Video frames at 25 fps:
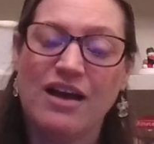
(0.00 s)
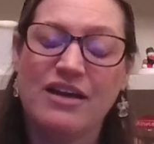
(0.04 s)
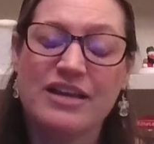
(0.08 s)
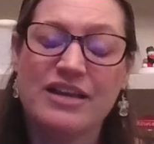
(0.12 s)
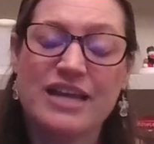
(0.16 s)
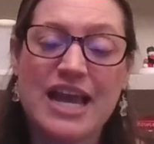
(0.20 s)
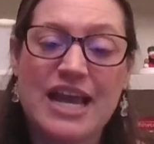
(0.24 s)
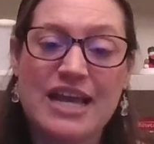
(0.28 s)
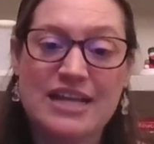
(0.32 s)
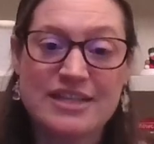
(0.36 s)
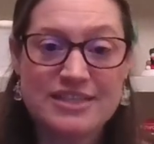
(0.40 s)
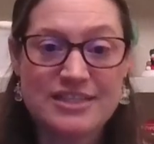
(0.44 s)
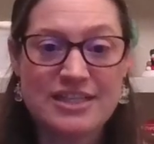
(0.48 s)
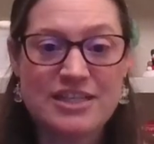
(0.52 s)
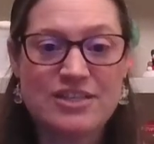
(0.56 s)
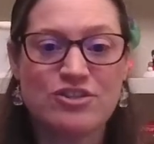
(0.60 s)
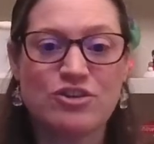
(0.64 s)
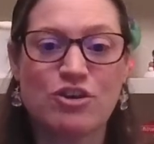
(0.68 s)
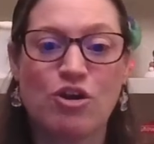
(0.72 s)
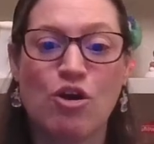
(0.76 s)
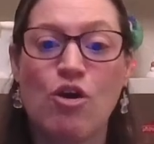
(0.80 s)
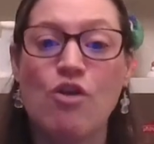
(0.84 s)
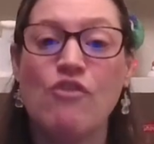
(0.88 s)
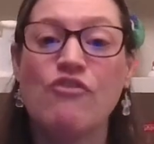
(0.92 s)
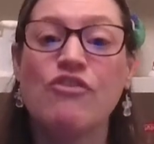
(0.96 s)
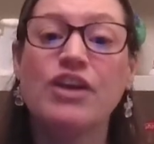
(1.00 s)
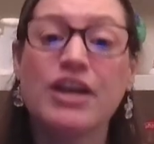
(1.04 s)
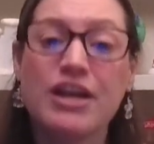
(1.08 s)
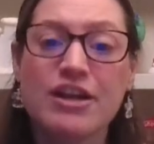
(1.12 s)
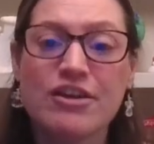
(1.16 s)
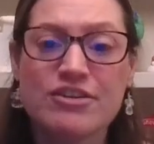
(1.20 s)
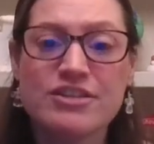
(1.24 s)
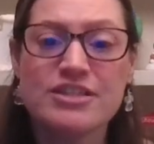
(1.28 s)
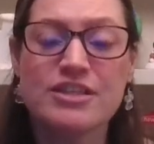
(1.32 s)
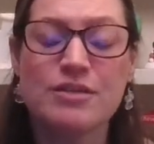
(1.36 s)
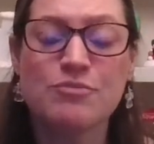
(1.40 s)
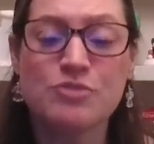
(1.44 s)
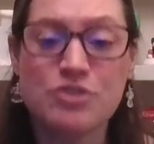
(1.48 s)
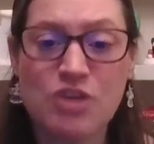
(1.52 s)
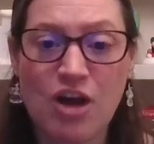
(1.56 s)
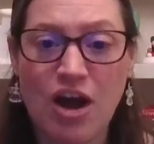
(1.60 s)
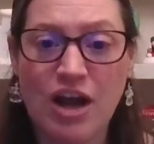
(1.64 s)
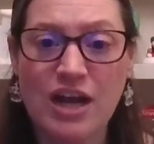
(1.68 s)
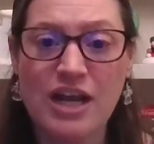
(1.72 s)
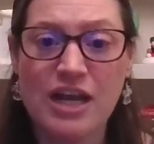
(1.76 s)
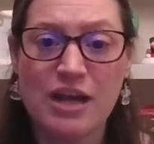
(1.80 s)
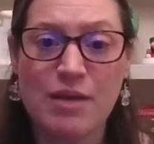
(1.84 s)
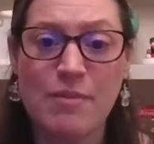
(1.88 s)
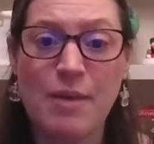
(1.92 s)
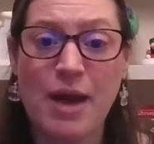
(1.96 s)
Kate's sister, overhears them
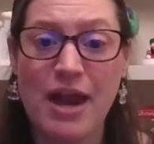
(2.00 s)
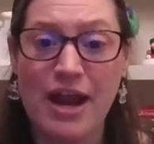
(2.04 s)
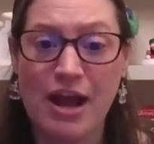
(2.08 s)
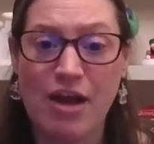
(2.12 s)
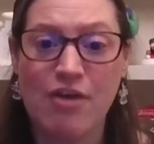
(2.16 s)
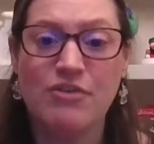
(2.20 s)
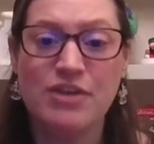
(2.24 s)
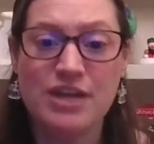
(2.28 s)
talking about how